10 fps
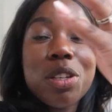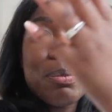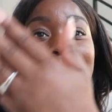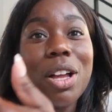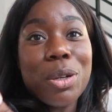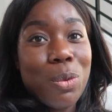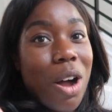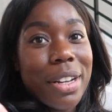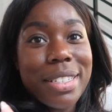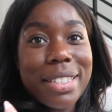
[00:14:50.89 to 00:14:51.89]
took Mila on a
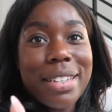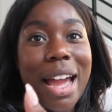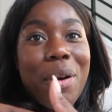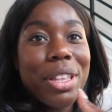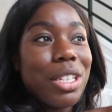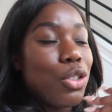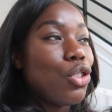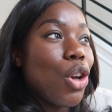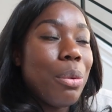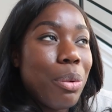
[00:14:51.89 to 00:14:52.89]
walk just now. I think it's
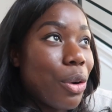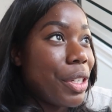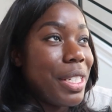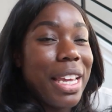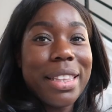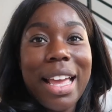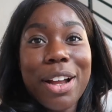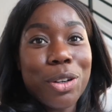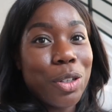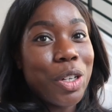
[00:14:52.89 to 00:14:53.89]
so important to get
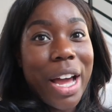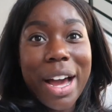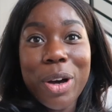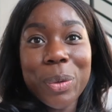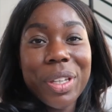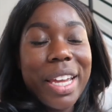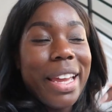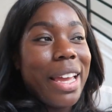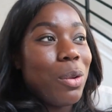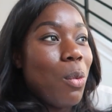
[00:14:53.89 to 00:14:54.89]
that girl out
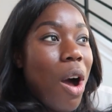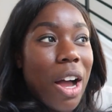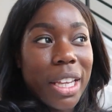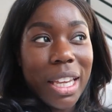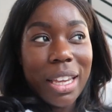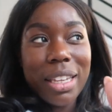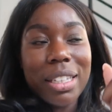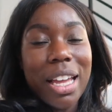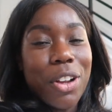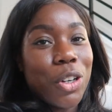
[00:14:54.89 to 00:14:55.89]
and walking
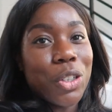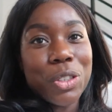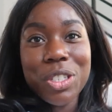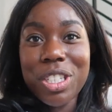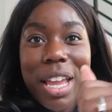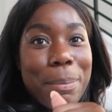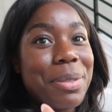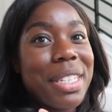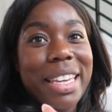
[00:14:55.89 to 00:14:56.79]
and get her steps